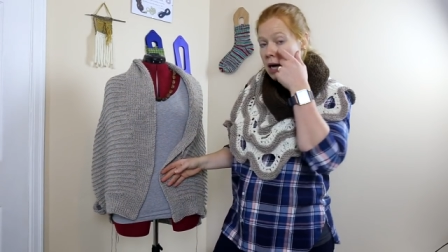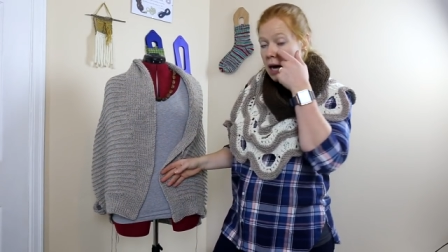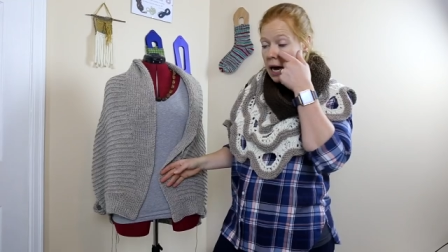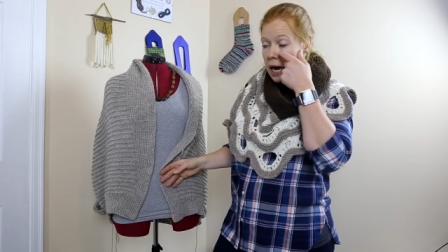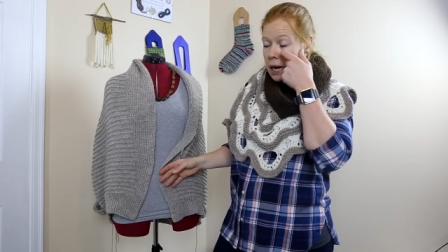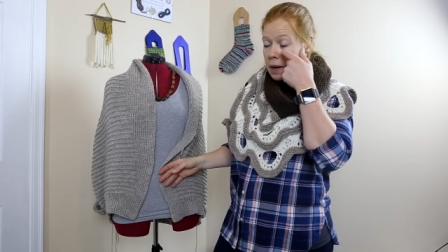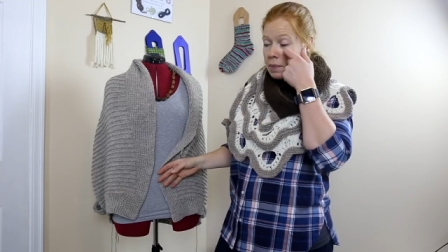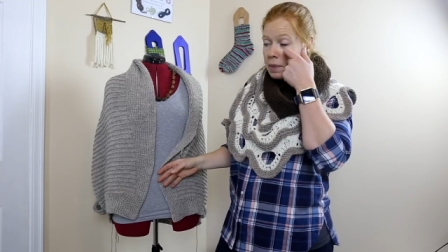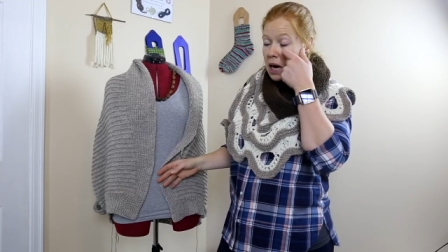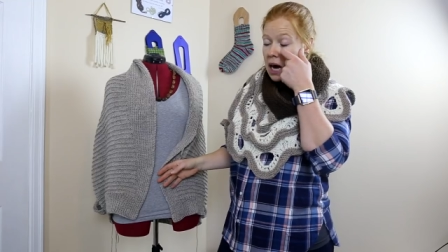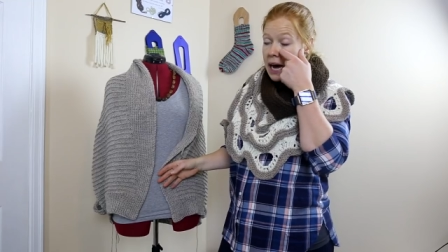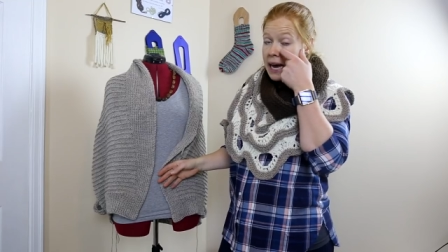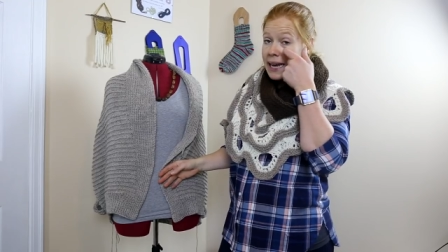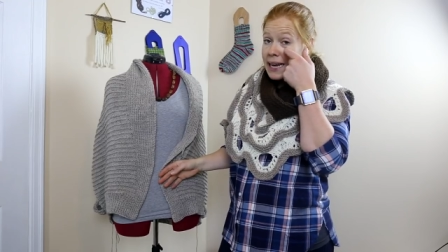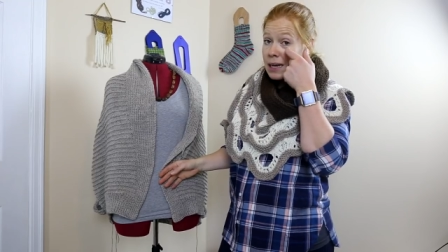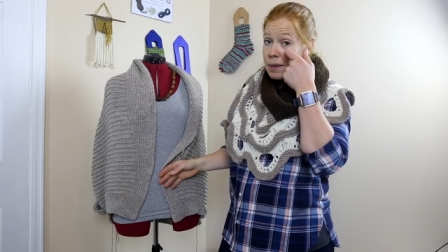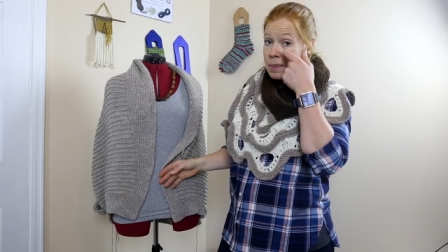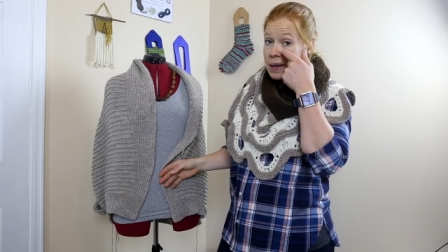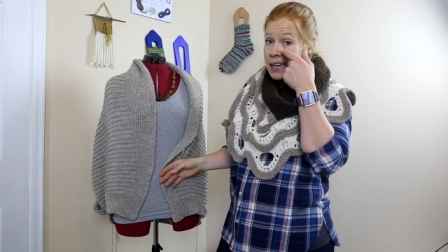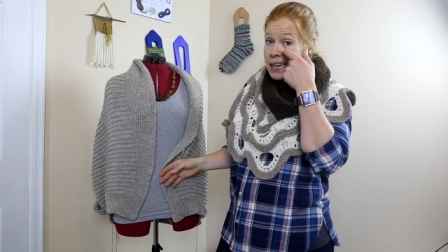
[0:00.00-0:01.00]
Um, I
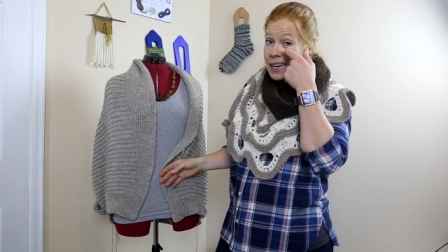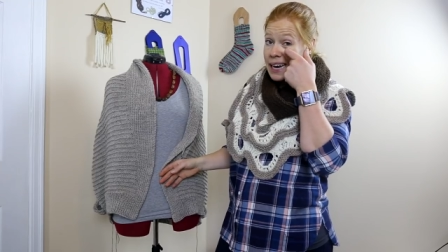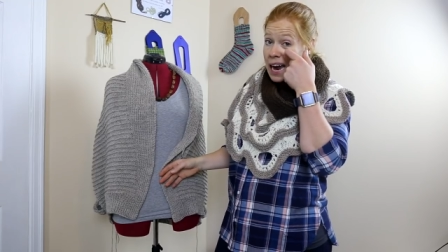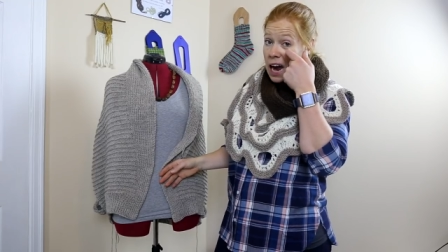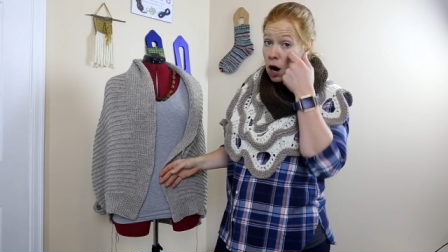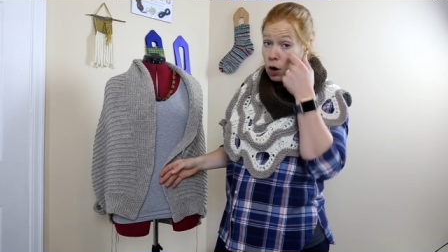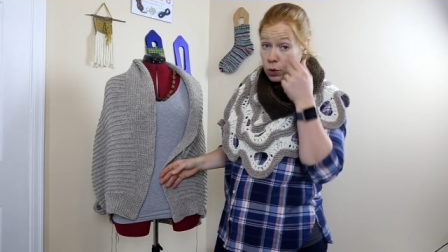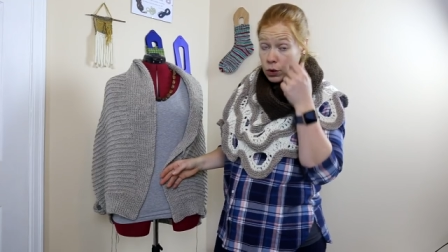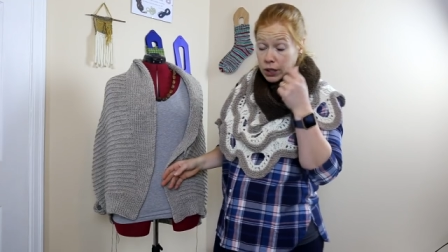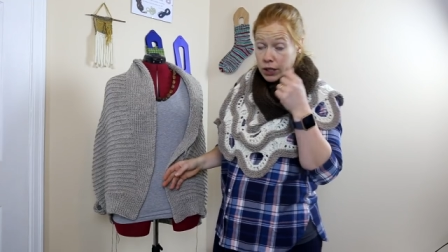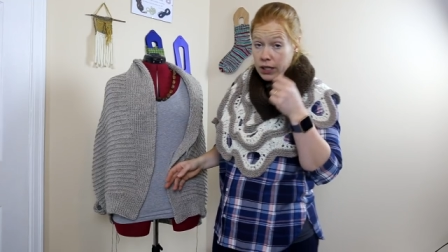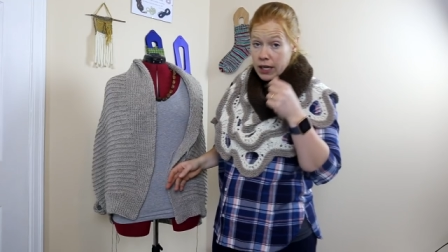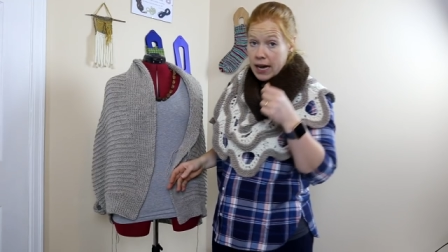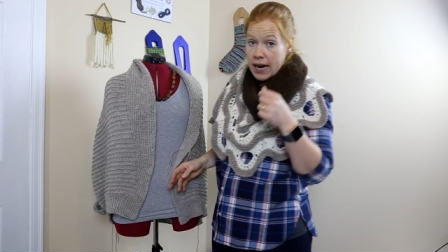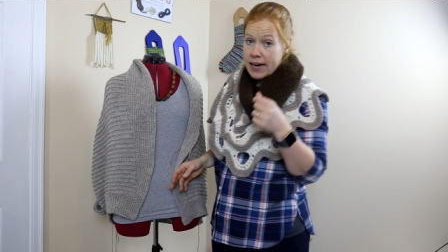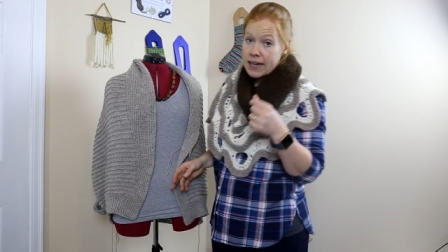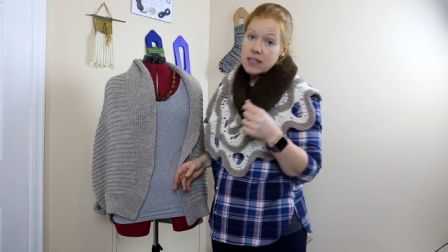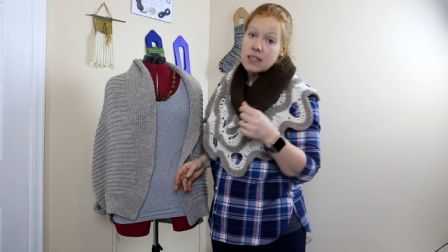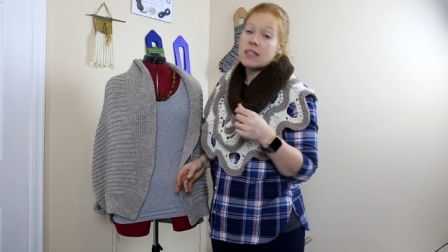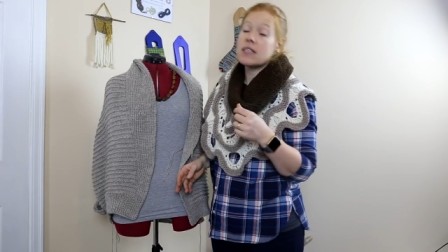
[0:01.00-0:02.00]
am an
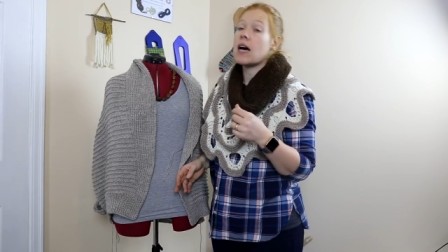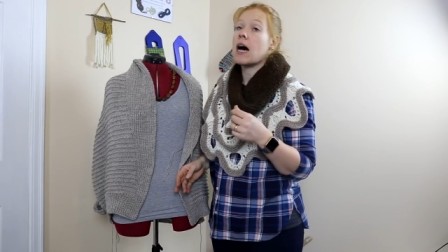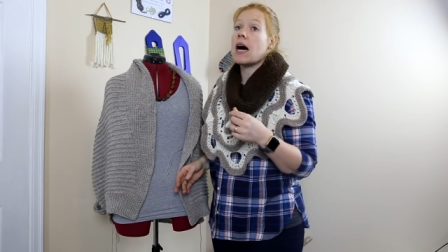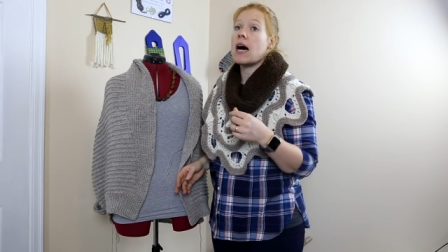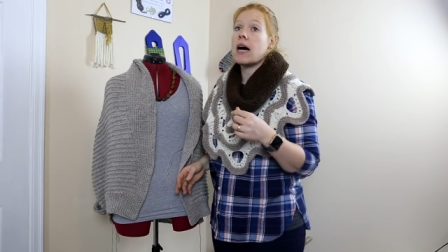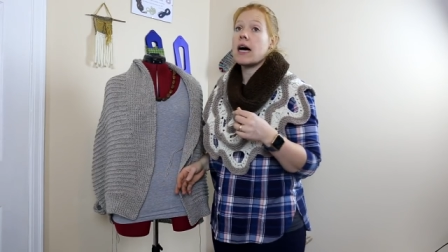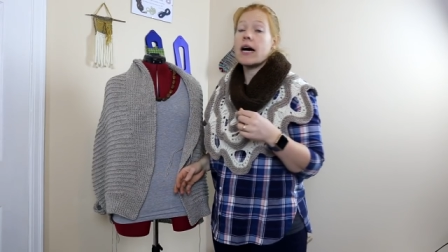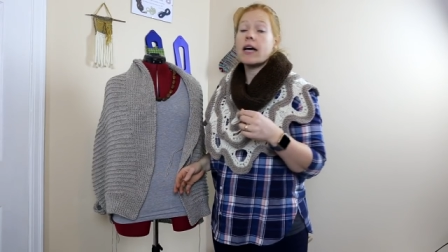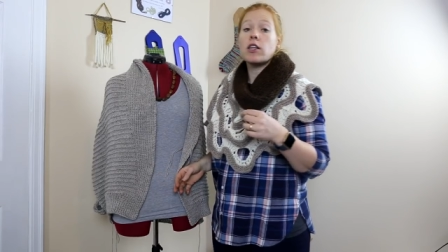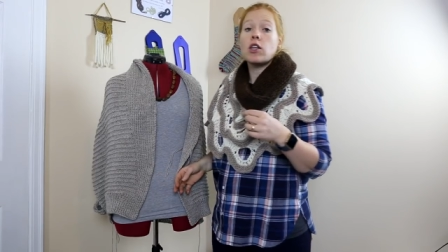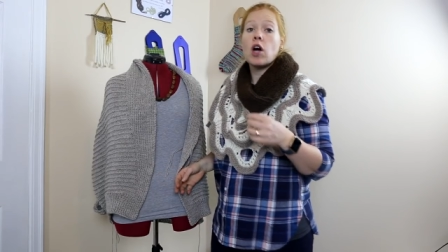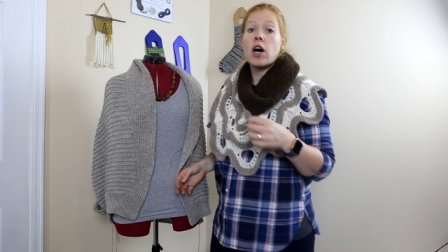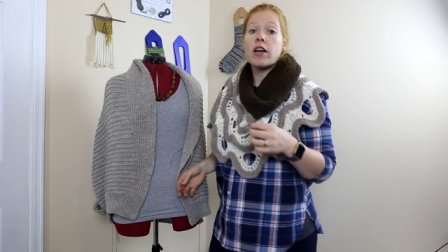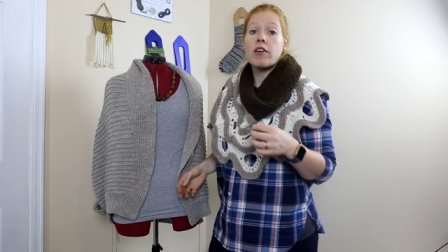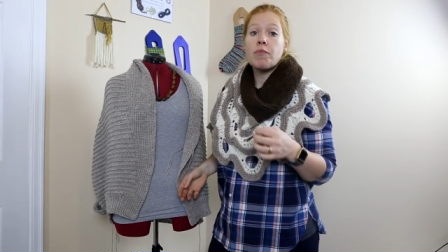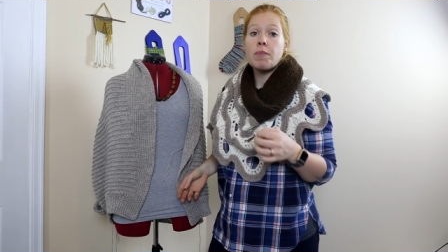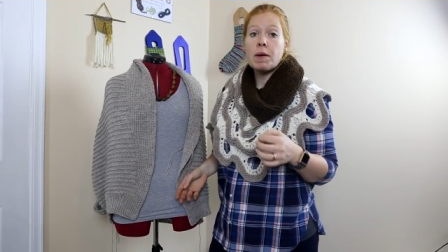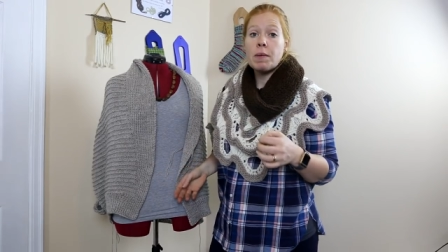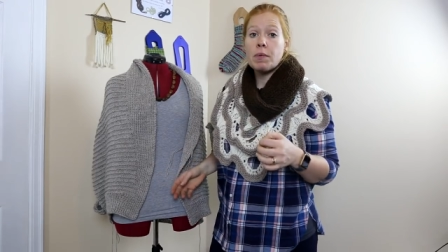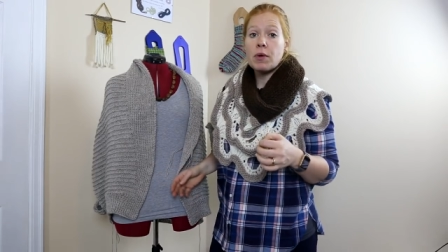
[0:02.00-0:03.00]
hourglass. Uh, a lot
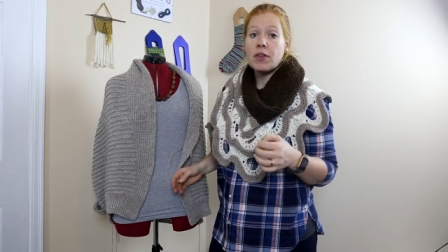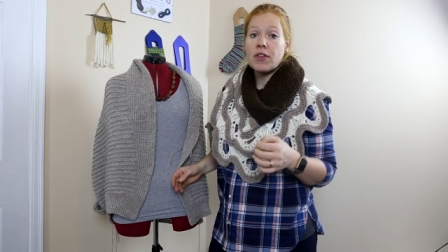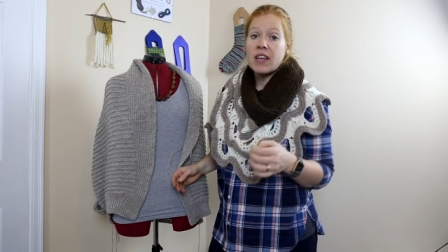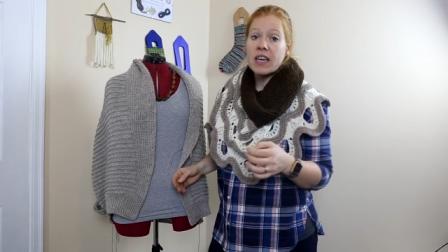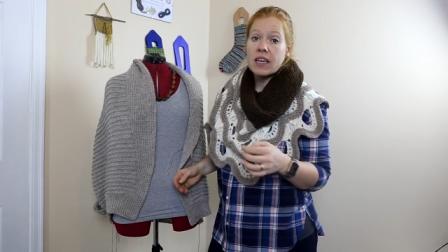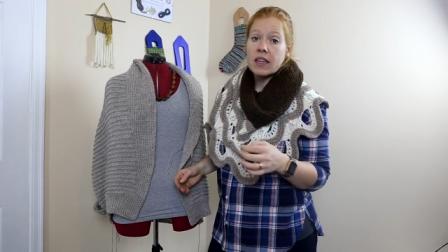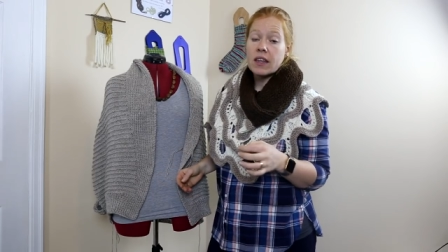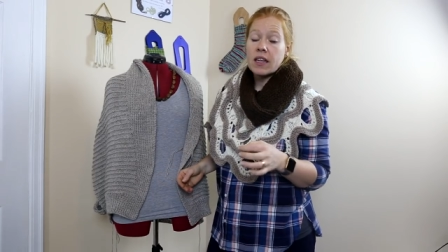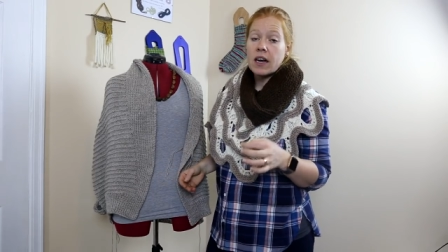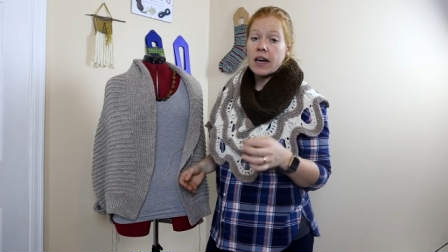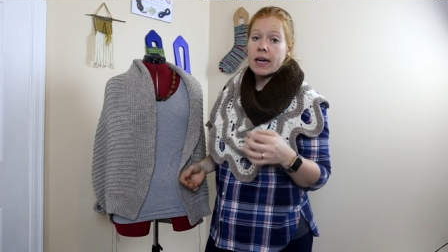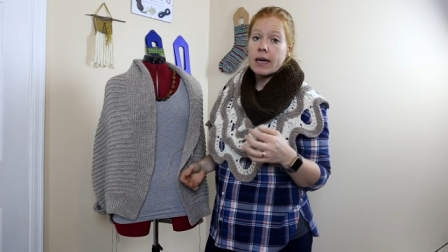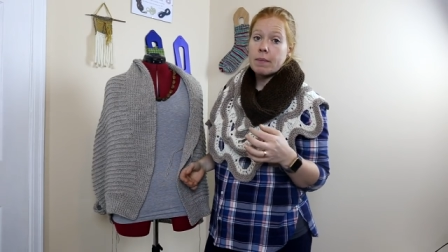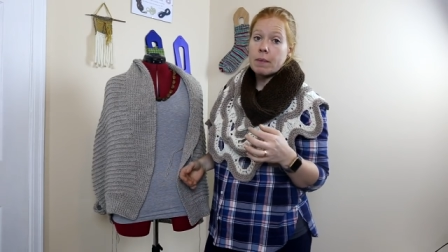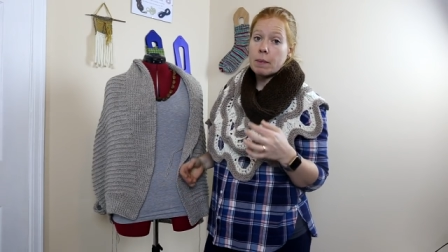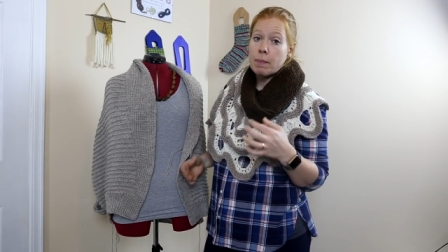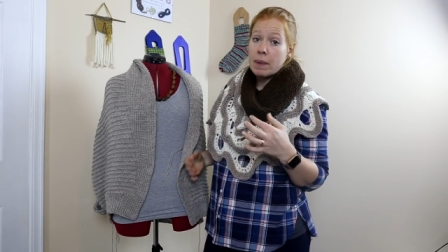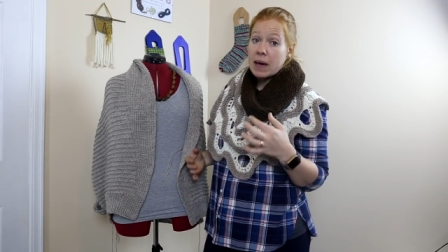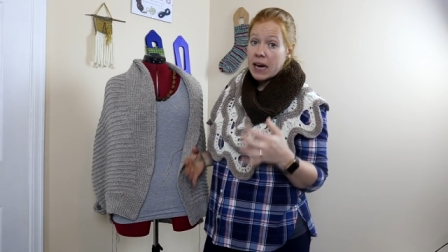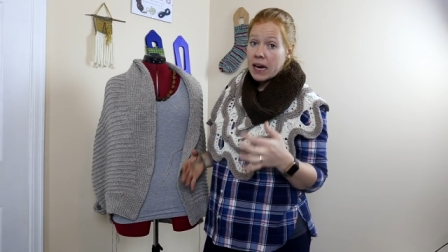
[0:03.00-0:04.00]
of people think that I am
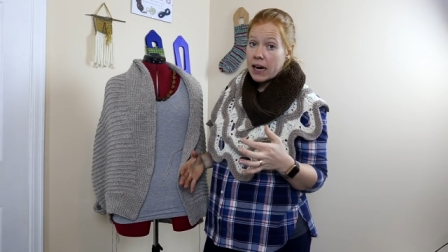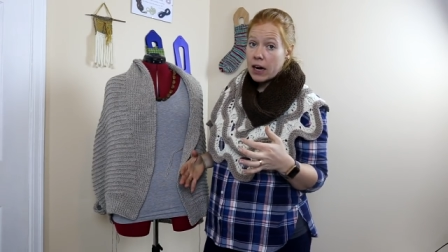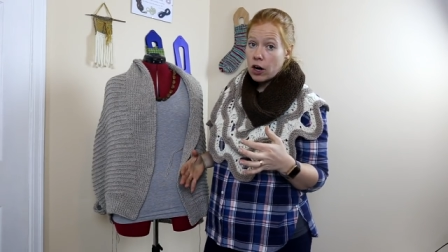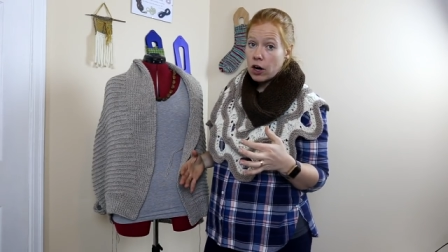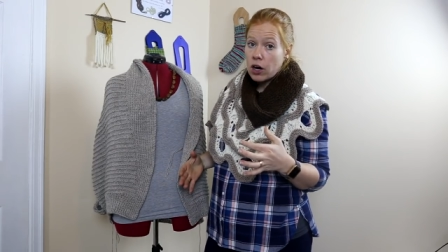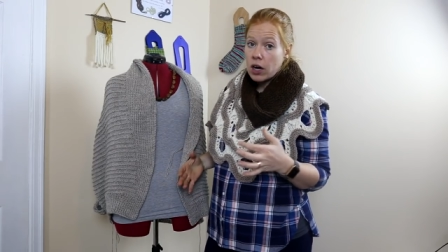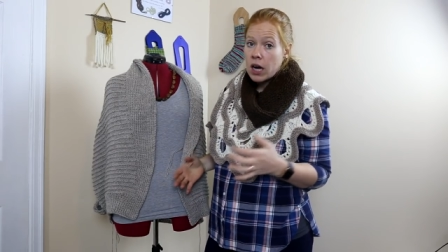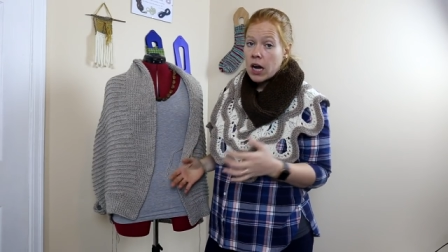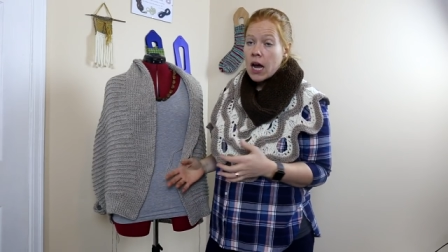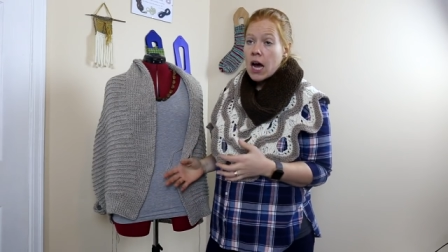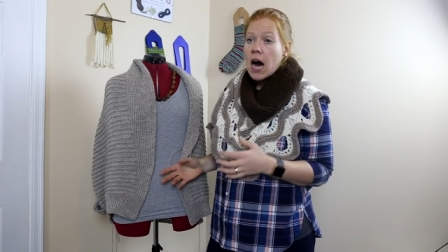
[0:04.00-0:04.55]
a pear.